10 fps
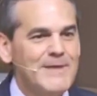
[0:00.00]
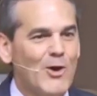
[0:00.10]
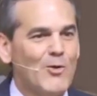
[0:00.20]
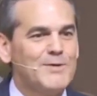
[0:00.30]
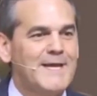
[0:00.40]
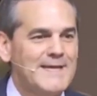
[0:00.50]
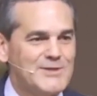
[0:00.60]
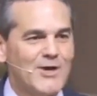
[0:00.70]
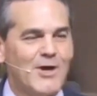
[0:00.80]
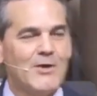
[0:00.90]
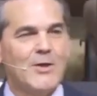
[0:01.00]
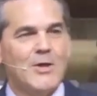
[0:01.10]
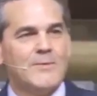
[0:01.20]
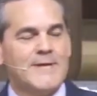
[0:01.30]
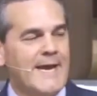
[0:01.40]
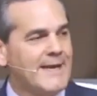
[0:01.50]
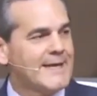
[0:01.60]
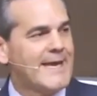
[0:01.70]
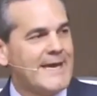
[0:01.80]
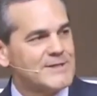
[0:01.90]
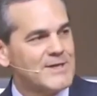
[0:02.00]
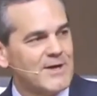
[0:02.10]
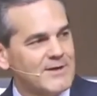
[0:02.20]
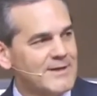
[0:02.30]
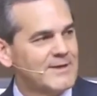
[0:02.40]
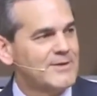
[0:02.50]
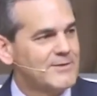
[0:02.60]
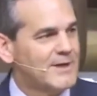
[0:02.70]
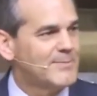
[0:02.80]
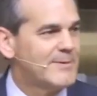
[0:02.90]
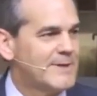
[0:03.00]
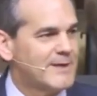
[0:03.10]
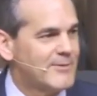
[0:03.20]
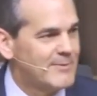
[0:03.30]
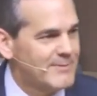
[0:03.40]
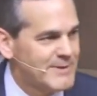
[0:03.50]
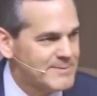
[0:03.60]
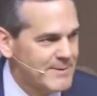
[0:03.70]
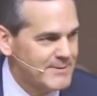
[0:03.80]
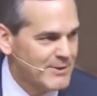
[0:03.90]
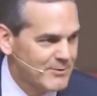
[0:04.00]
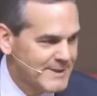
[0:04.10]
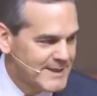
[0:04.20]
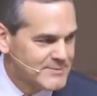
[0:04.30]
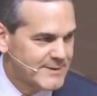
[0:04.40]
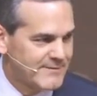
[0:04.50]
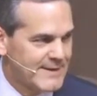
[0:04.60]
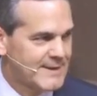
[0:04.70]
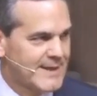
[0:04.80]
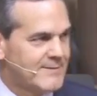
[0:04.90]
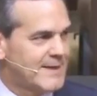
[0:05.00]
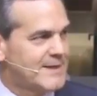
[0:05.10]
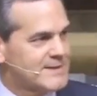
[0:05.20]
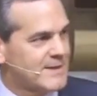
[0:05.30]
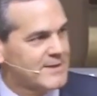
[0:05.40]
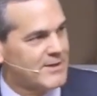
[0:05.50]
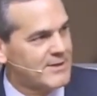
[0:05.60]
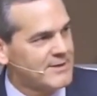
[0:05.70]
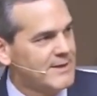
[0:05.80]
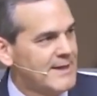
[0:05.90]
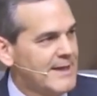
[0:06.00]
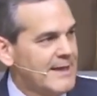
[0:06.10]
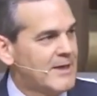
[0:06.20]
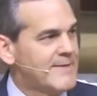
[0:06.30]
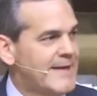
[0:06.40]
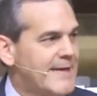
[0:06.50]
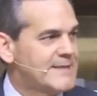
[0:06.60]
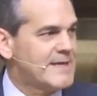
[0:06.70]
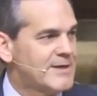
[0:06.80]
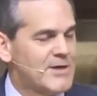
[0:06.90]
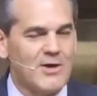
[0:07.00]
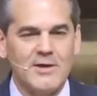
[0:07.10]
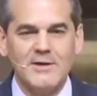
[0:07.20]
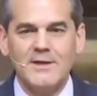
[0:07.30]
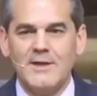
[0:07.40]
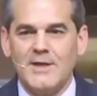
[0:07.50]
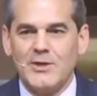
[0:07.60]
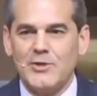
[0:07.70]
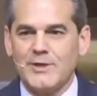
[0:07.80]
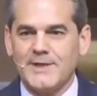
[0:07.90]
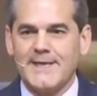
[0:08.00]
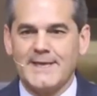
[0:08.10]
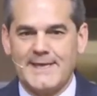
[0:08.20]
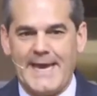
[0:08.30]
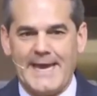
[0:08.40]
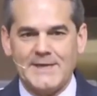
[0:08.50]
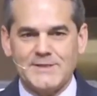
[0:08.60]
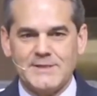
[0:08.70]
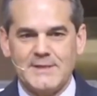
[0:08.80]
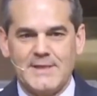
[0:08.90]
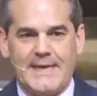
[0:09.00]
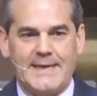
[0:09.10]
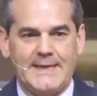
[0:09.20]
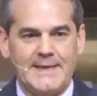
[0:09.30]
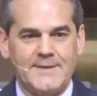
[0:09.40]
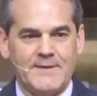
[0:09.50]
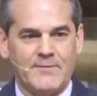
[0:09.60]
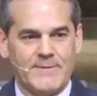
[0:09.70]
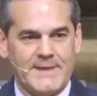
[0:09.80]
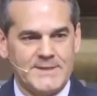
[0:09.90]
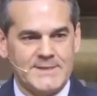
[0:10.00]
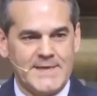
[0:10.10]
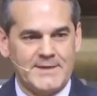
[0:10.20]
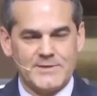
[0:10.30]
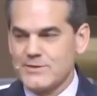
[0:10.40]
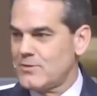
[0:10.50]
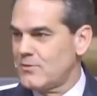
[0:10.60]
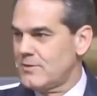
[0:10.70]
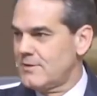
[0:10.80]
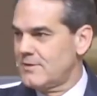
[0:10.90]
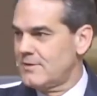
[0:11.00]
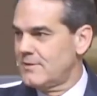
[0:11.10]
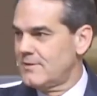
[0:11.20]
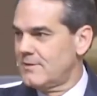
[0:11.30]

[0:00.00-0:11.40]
Remember the old days, y'all, when you had a gas card? Now, you young people not going to remember this. Remember the old days when they finally gave you an Exxon card? And on that Exxon card, you could get gas and anything from the inside of the store?